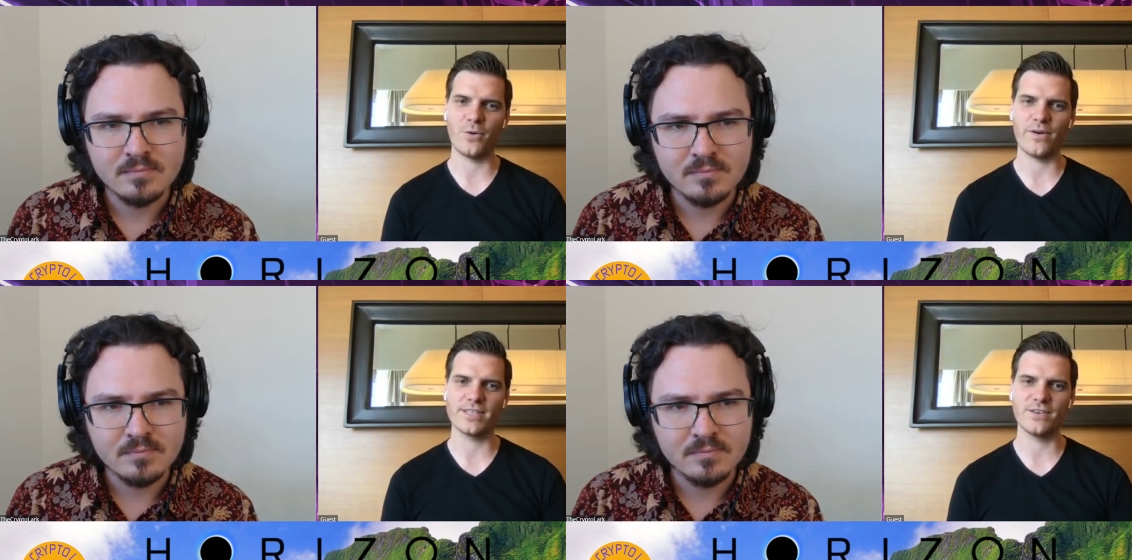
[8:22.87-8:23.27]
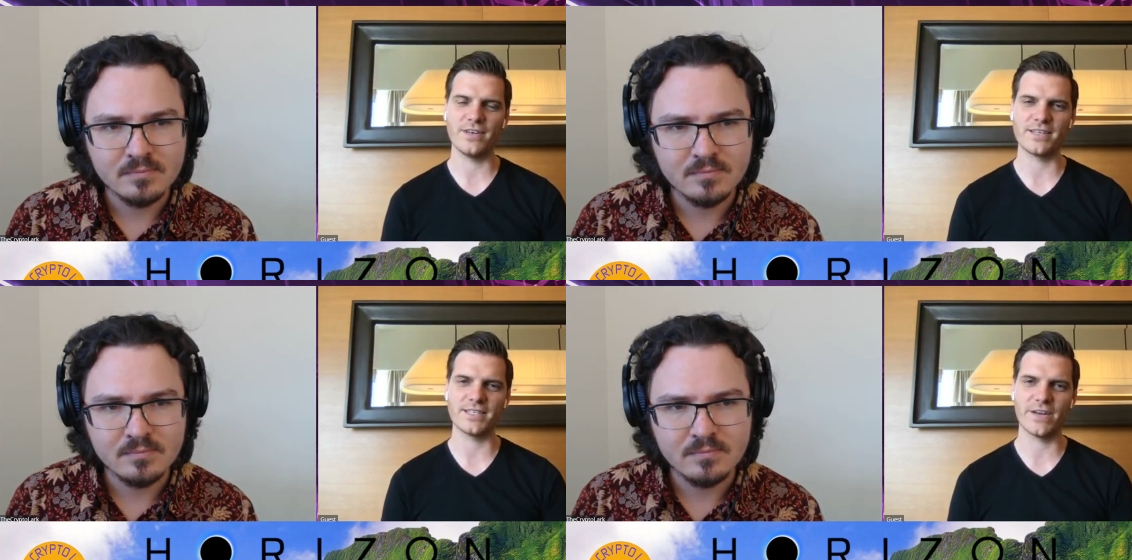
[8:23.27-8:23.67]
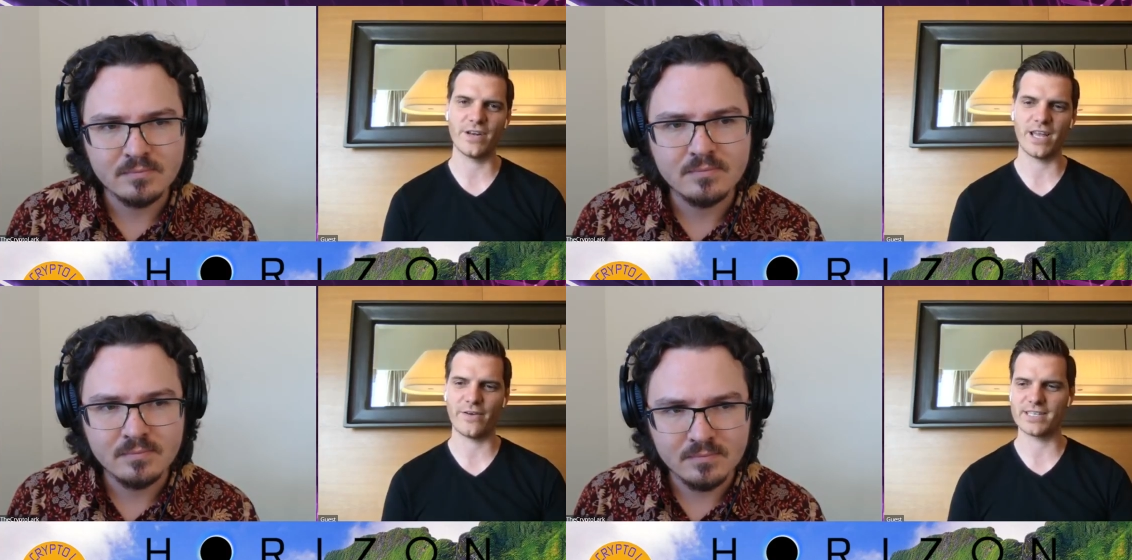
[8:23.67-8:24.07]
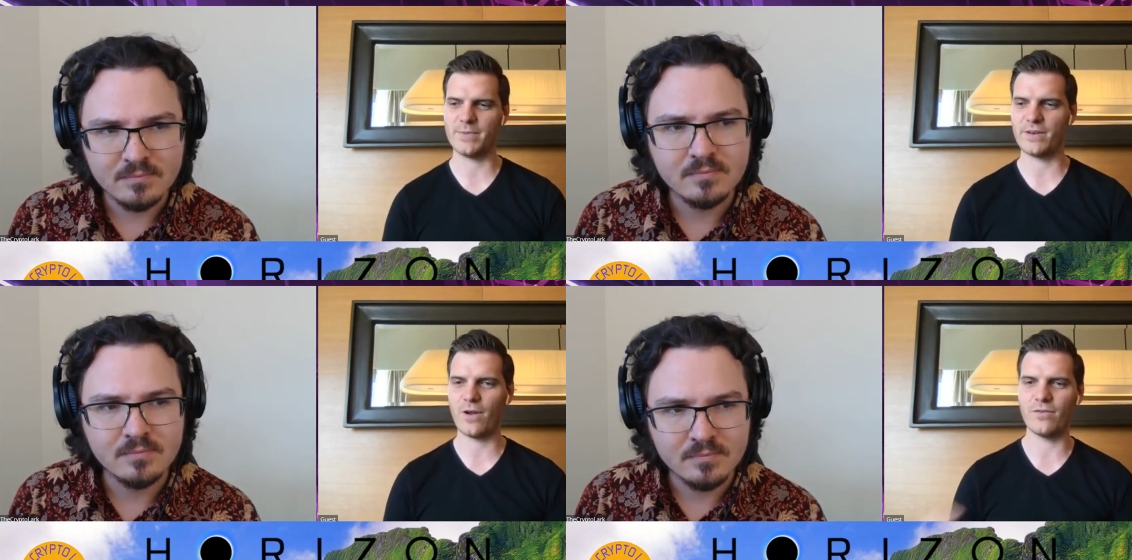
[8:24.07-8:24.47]
Speaker 1: you know, where it's not necessarily going
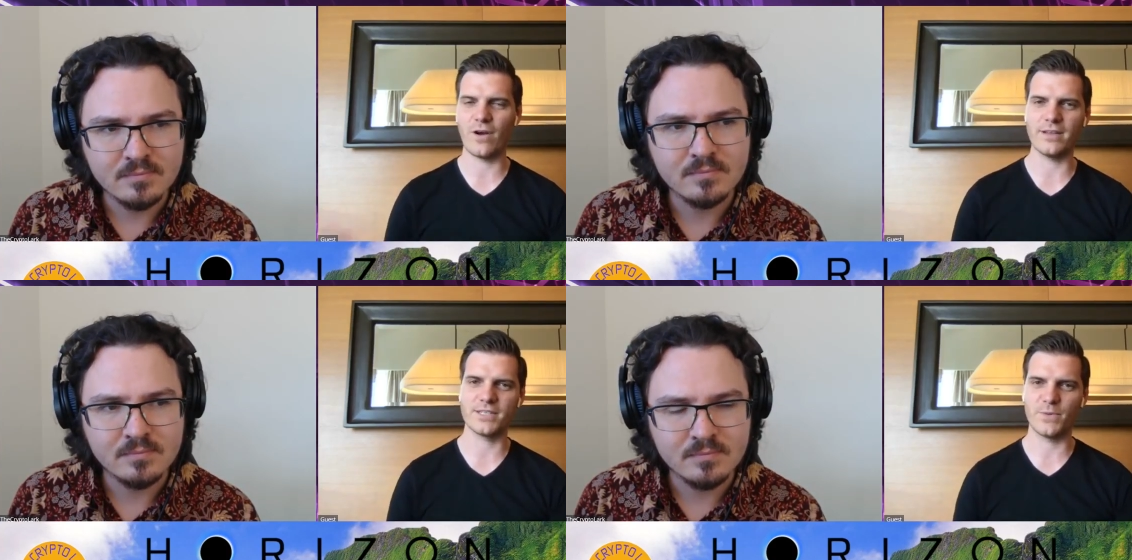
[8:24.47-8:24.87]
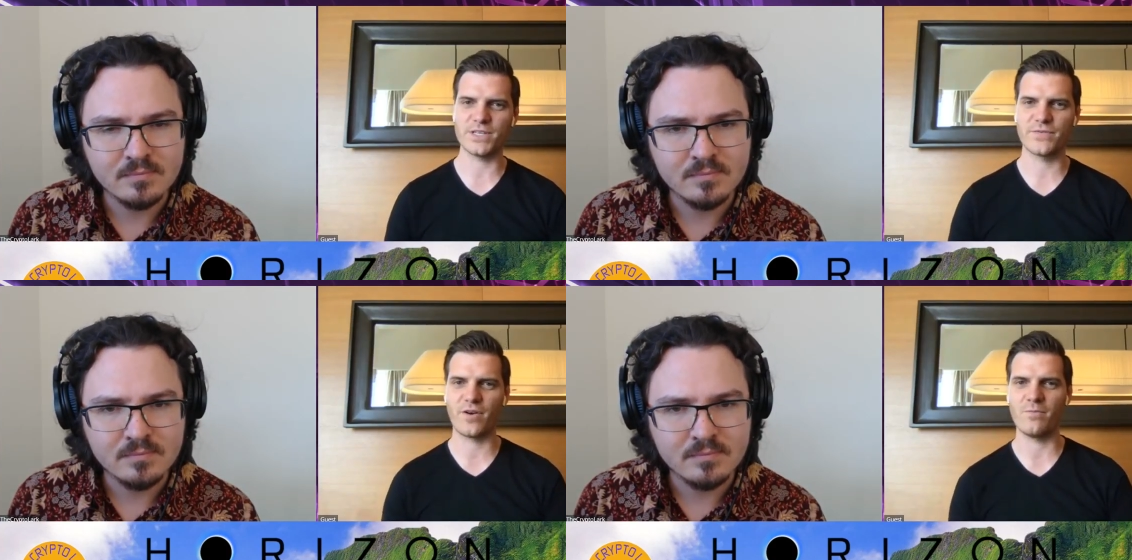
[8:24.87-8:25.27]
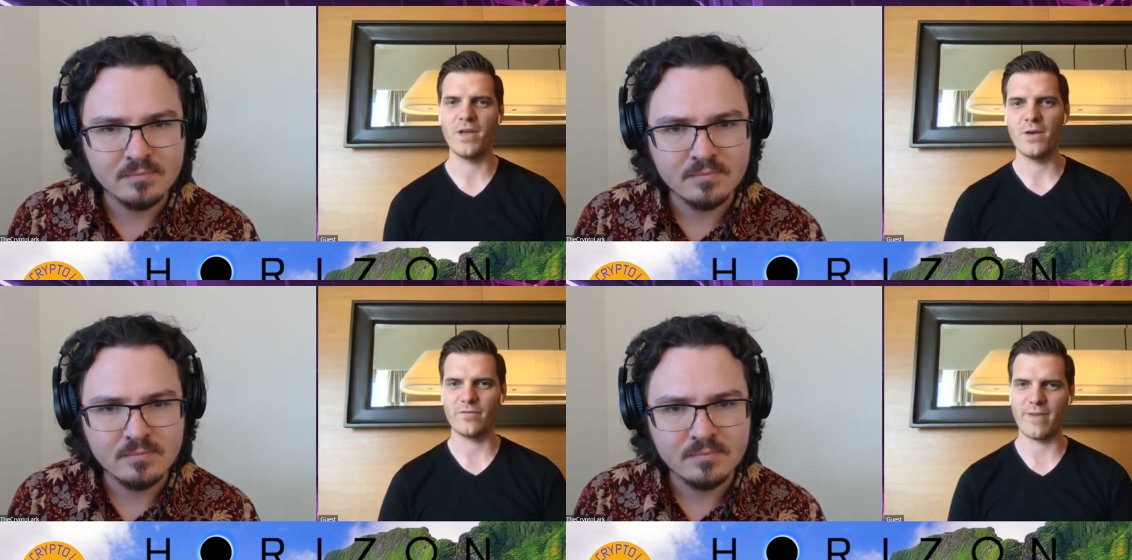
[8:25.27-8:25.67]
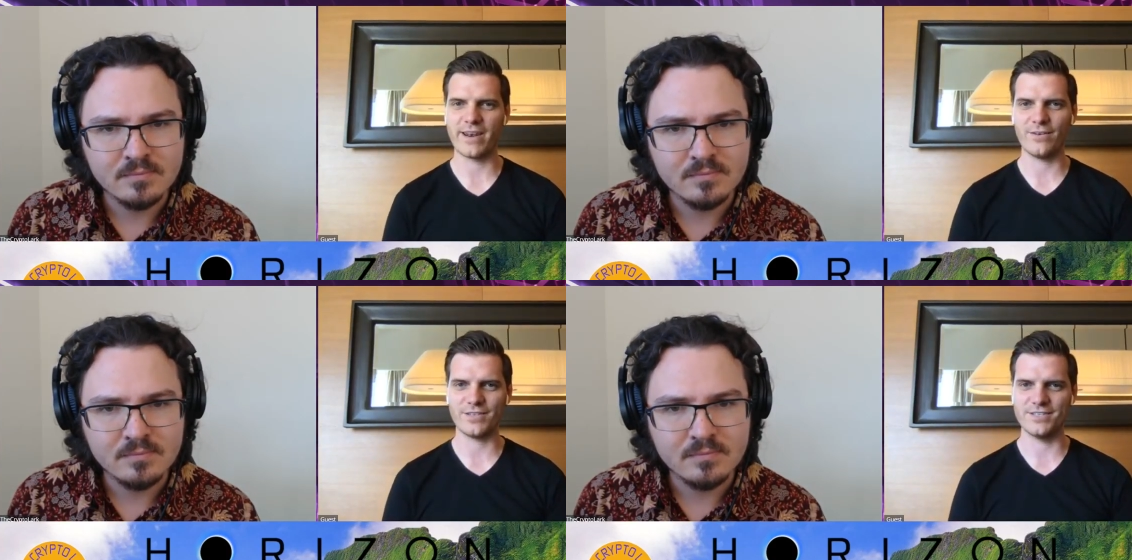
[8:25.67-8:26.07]
to be an overnight switch from from
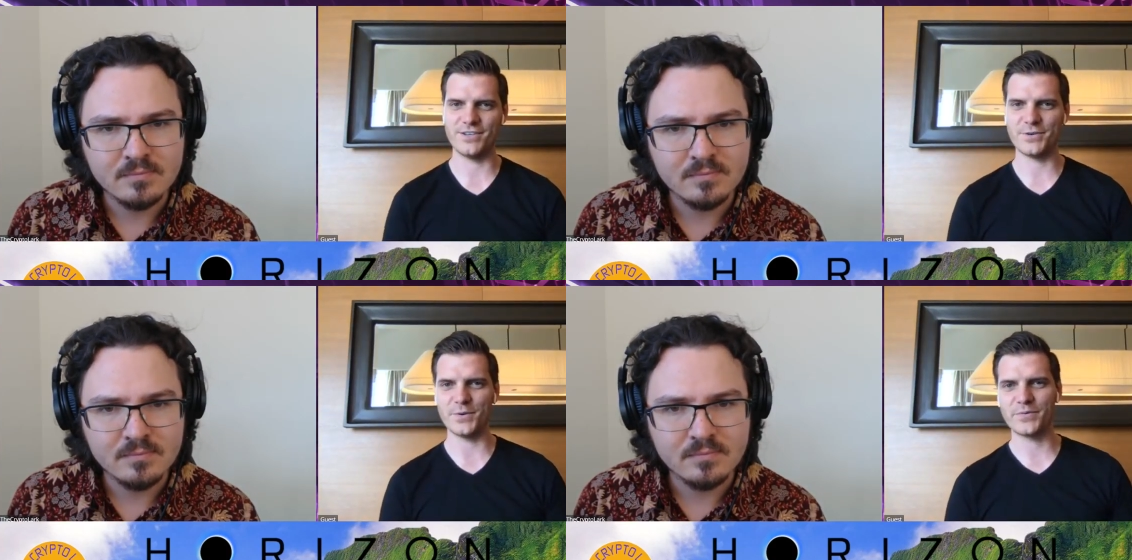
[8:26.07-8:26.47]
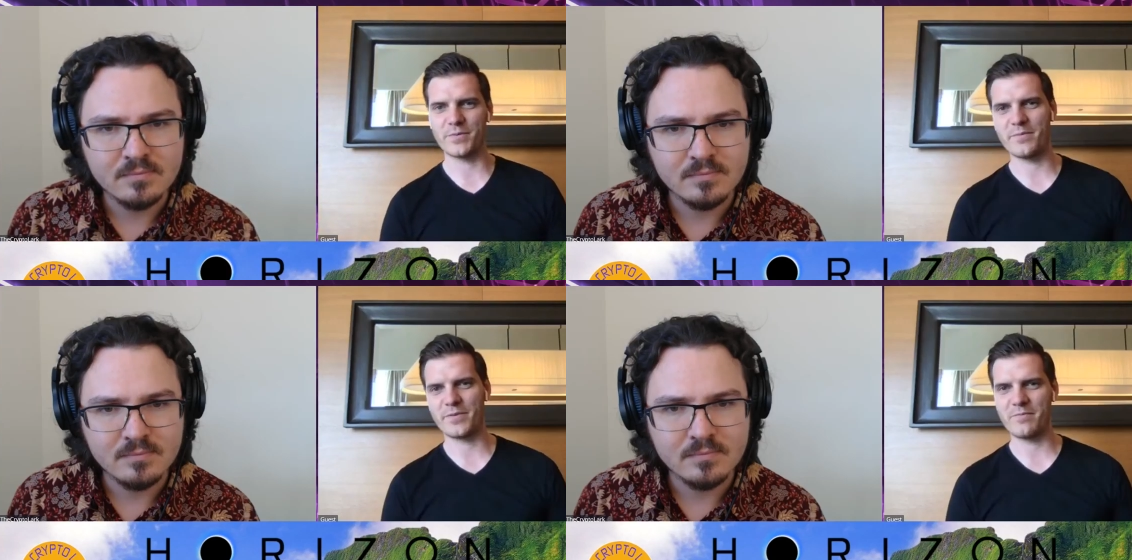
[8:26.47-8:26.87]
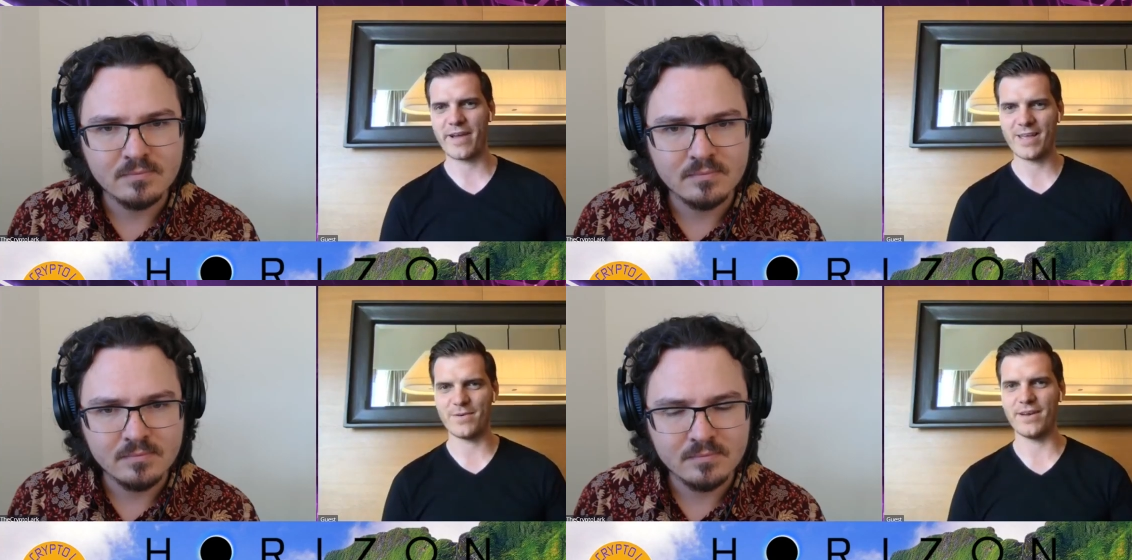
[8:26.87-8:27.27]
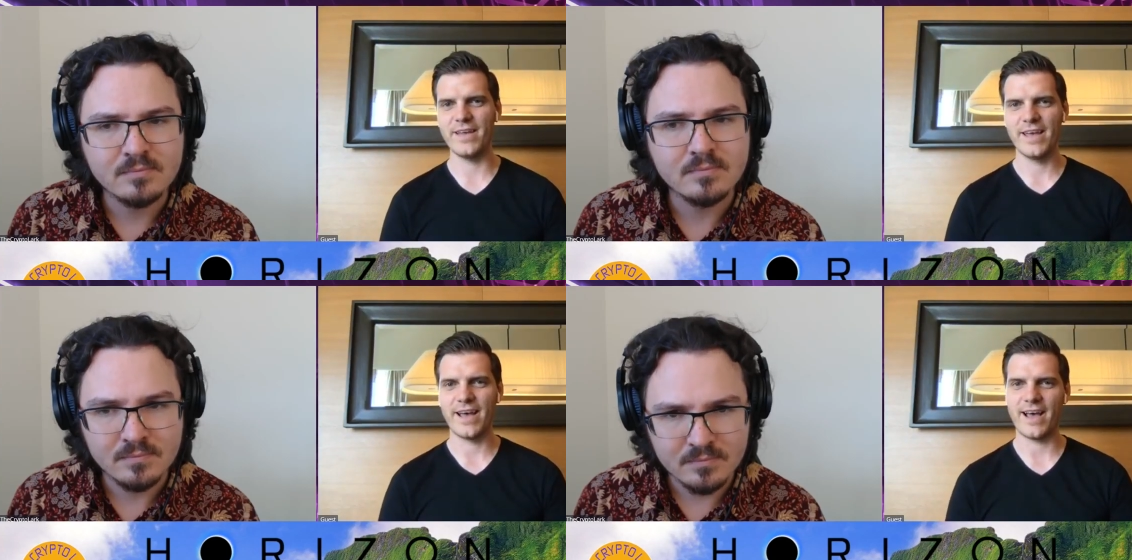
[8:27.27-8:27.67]
analog to digital, from from paper
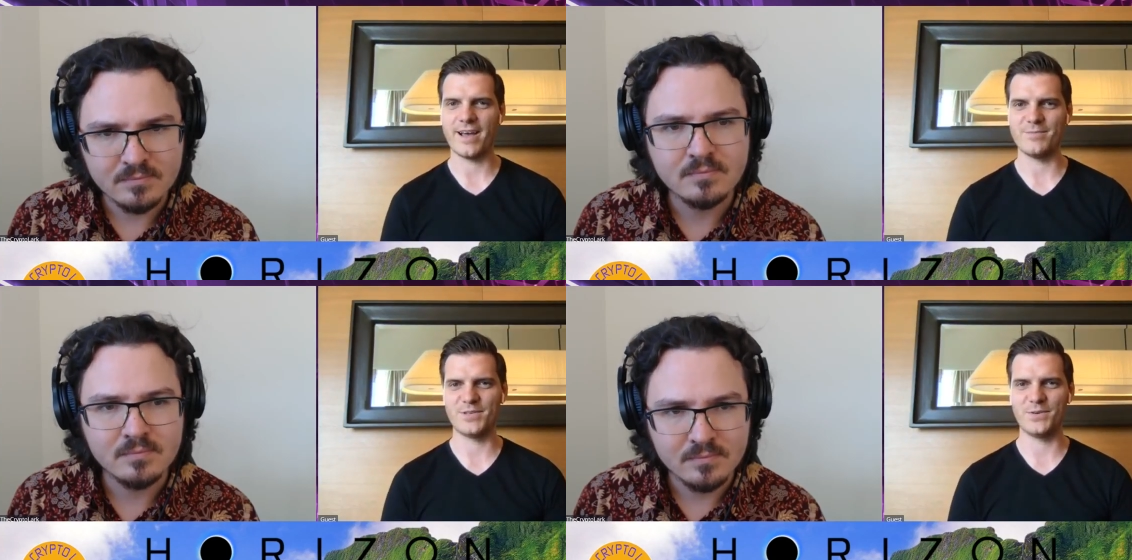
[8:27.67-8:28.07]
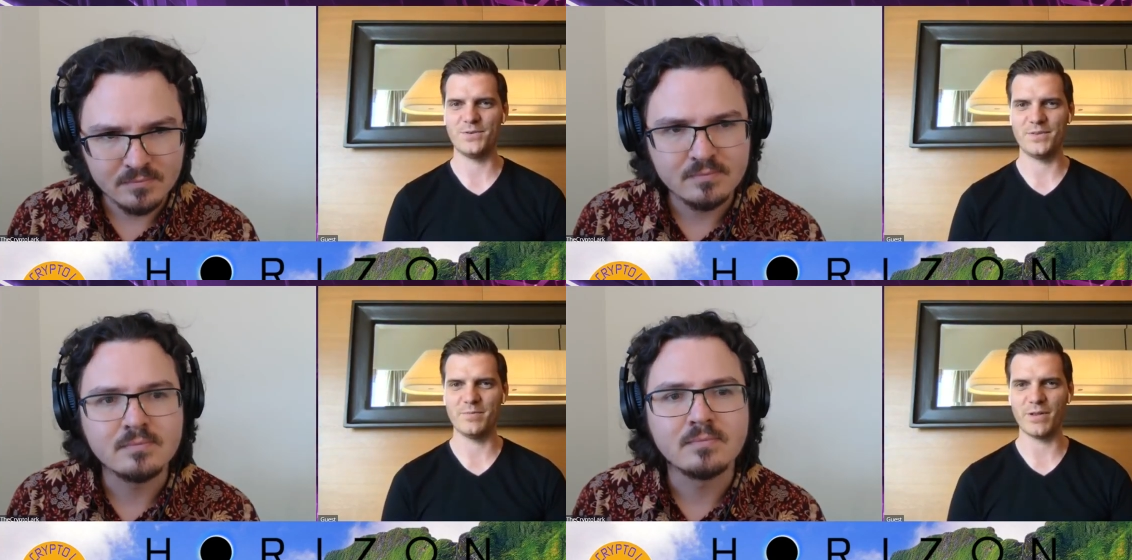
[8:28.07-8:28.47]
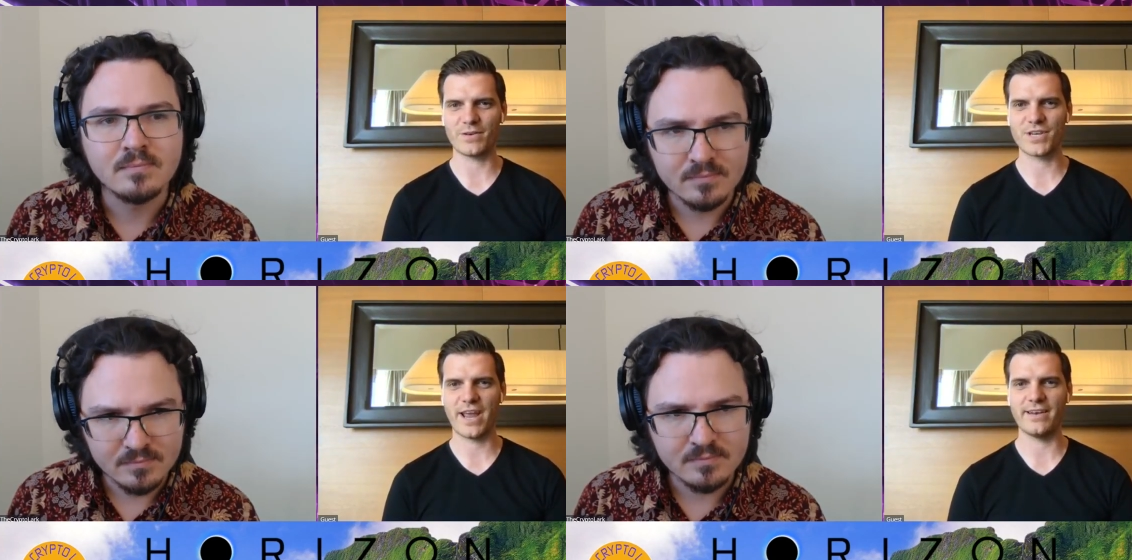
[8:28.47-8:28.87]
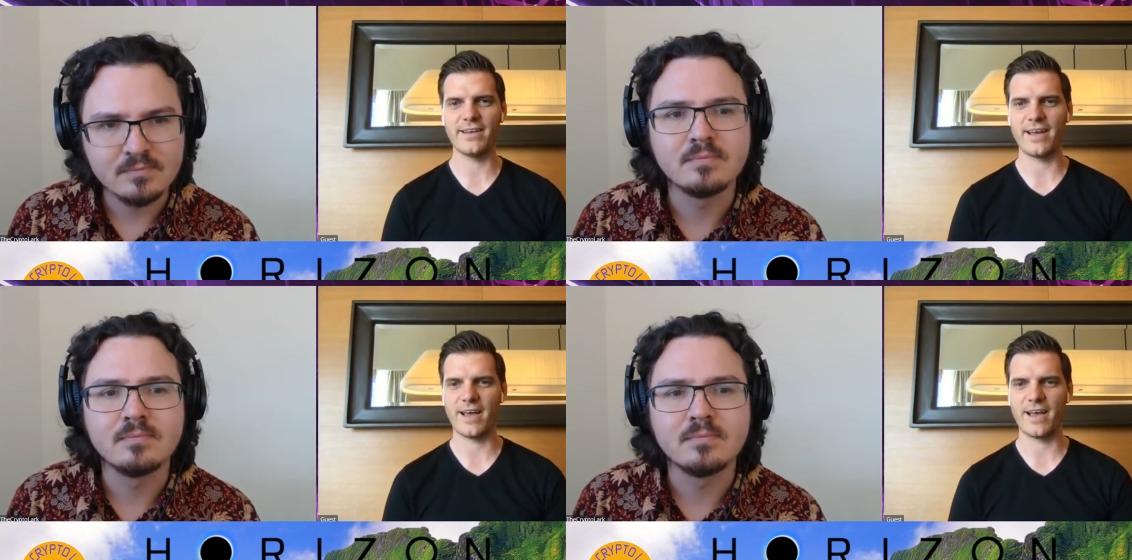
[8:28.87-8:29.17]
um, to the blockchain.